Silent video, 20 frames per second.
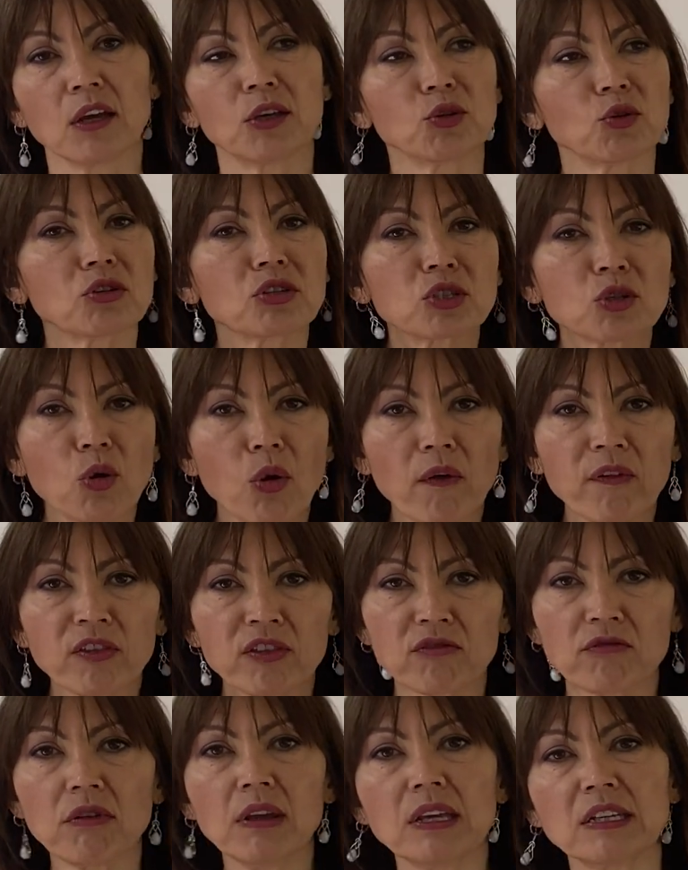Your score of
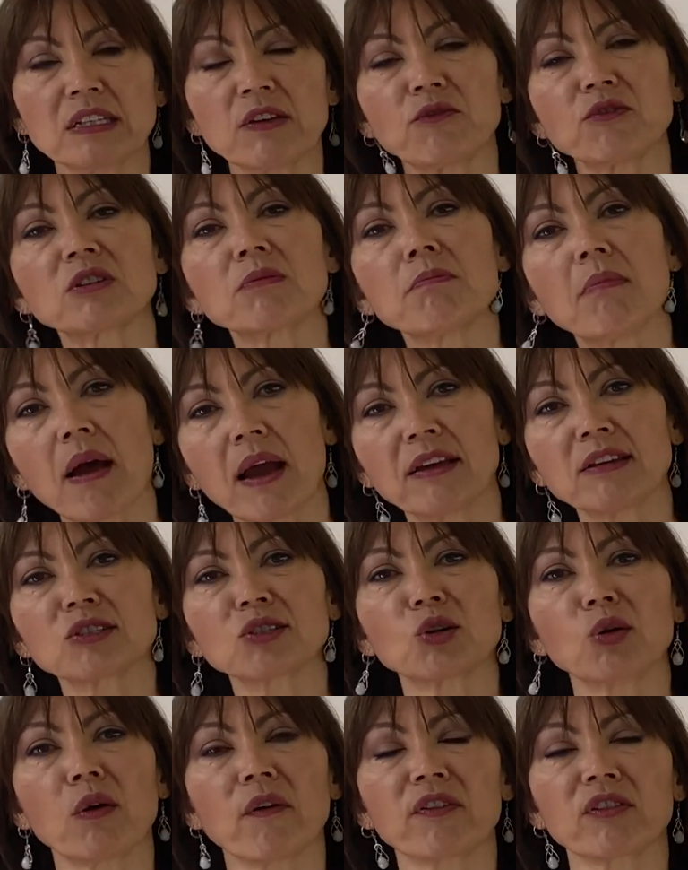3 is different to my
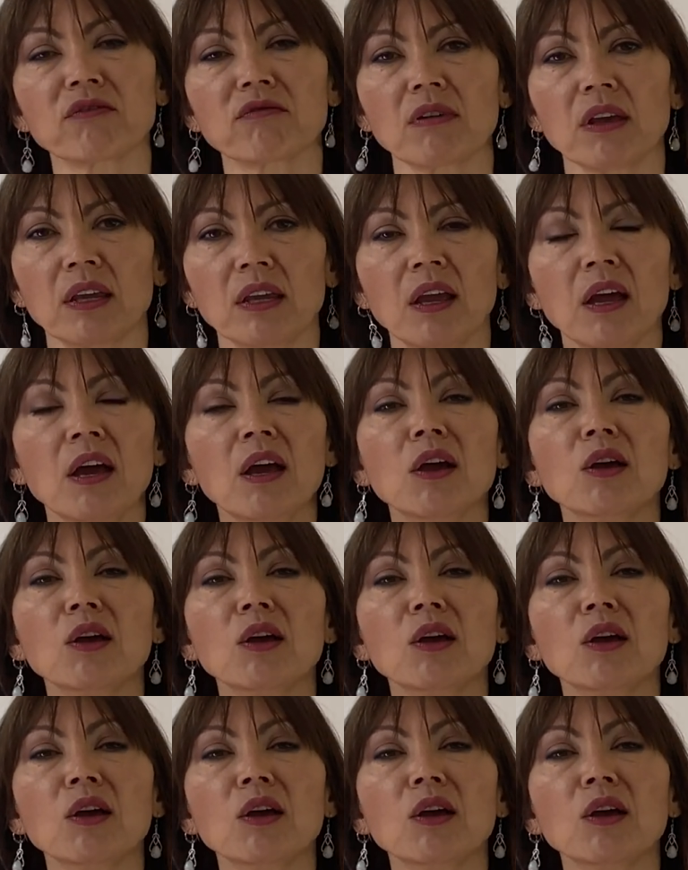score of 3.